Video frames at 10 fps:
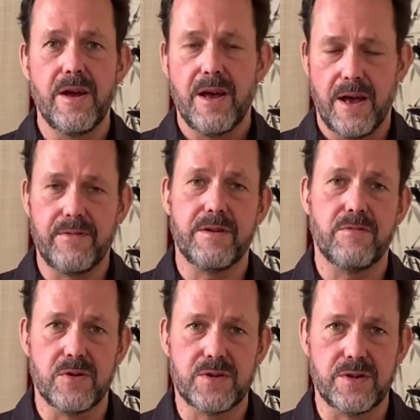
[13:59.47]
heavily
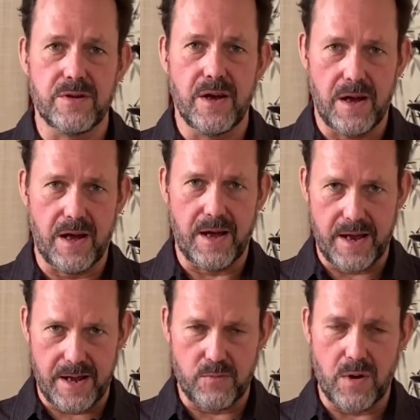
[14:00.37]
roasted
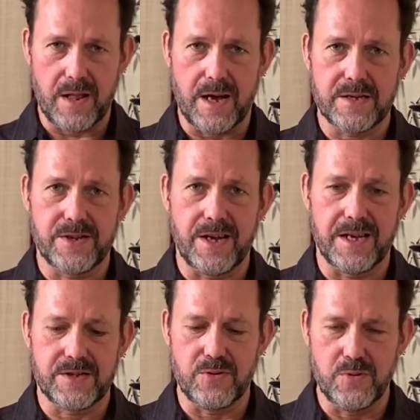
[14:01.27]
and
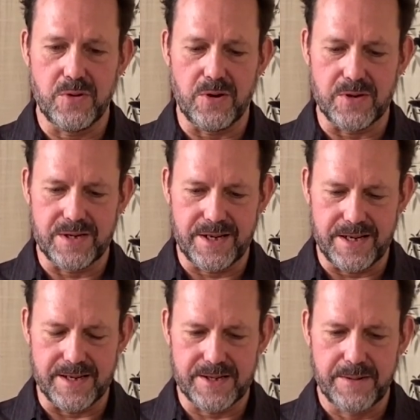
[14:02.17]
well-oxidized oolong
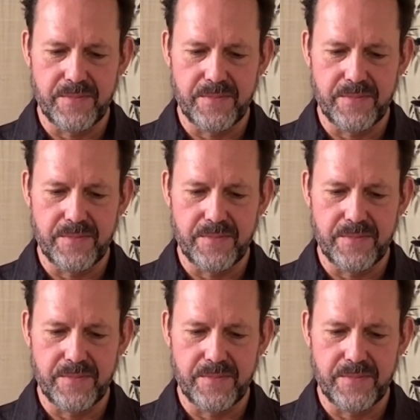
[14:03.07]
teas.